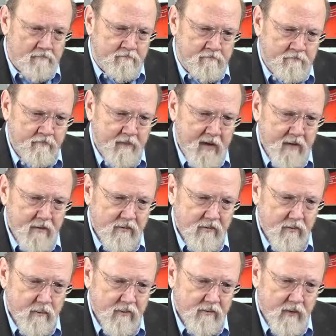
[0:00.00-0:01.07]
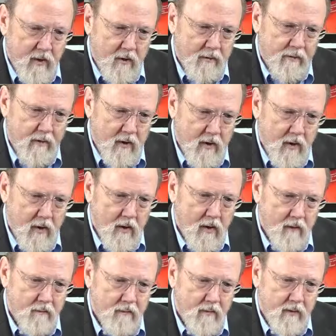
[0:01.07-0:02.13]
is the result
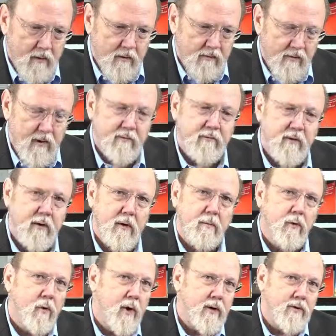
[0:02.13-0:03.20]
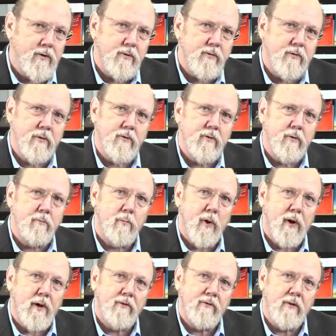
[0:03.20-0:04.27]
of a set of deliberations that took
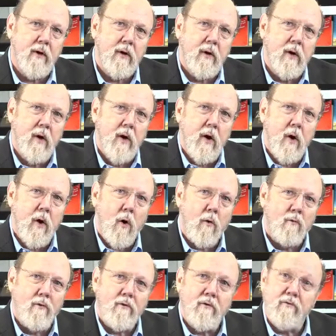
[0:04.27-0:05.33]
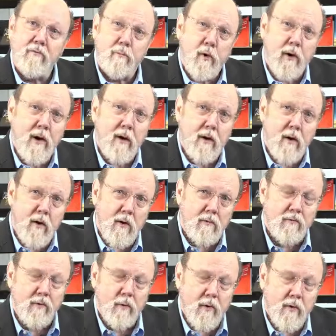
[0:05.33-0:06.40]
place over the spring
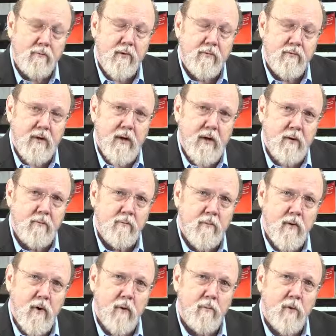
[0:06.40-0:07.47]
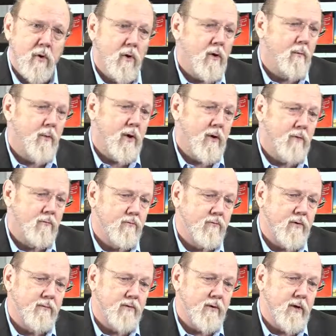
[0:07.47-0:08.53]
of 2015 among about
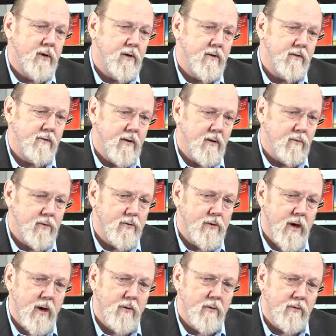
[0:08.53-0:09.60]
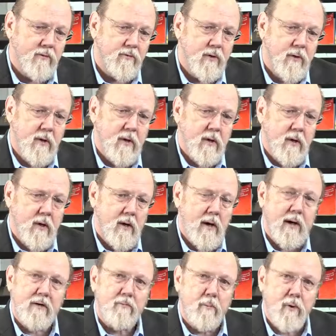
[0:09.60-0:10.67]
50 distinguished Irish
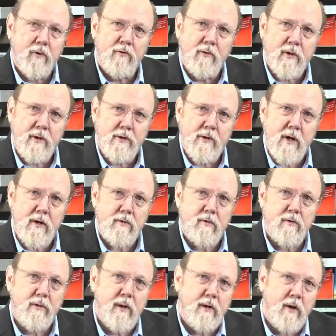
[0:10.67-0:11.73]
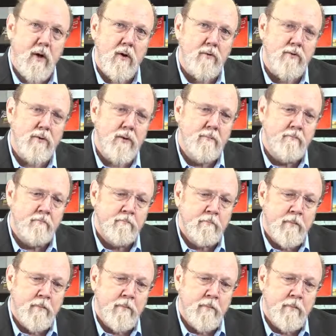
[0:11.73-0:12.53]
experts in educational technology.